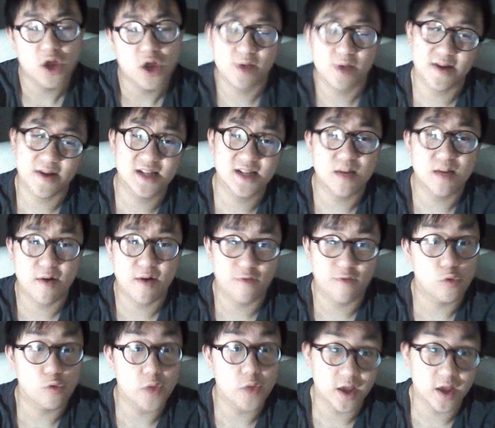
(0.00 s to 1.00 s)
You might celebrate
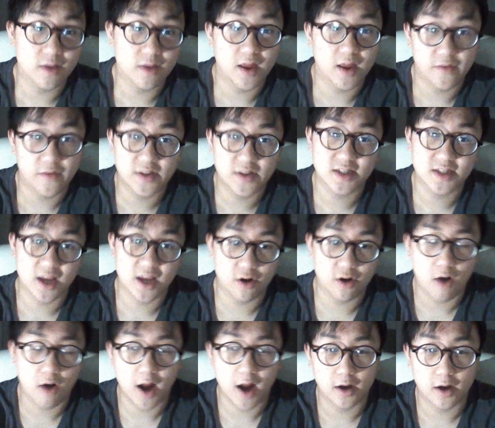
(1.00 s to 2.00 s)
for a week, and then if it's 10
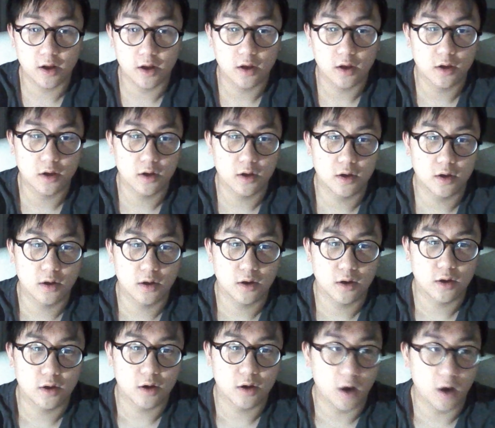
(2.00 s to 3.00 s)
grand,
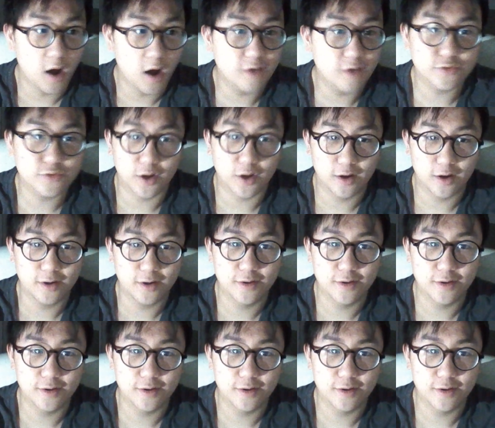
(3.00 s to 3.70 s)
after,